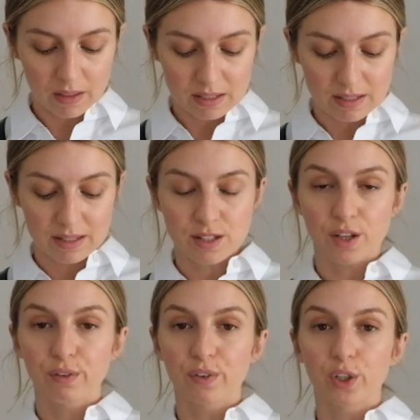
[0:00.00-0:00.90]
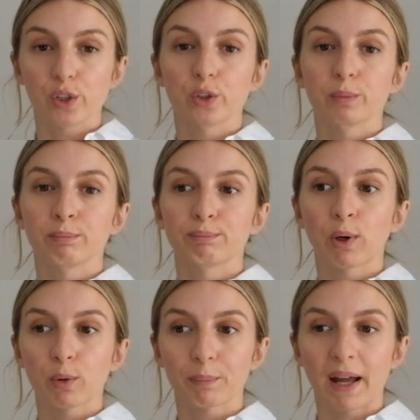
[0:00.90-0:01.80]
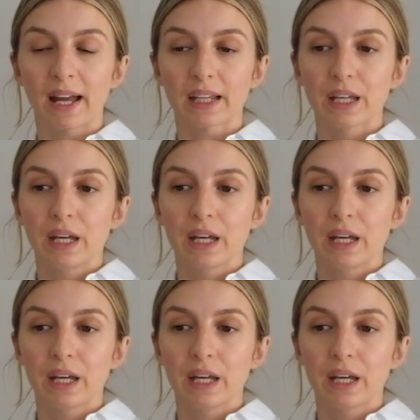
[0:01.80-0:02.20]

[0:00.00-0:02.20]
This is the Sophie Kilm bulk bag.